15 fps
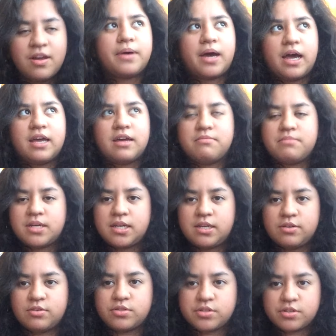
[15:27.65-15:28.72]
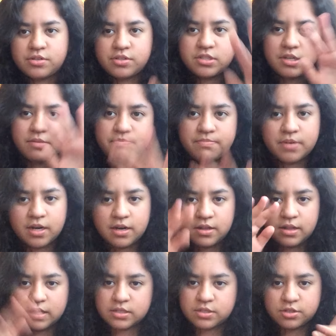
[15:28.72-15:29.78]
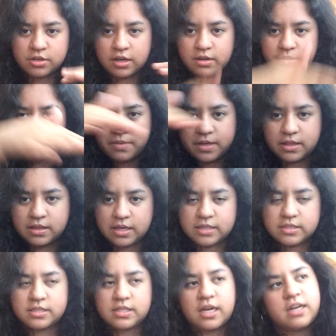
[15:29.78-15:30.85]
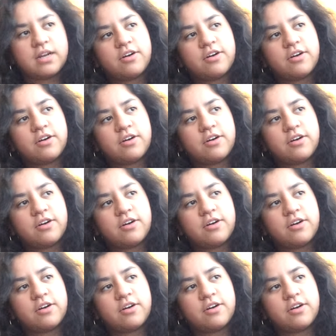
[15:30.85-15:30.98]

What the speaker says: I am a neutral shipper. Let's try to put that sign.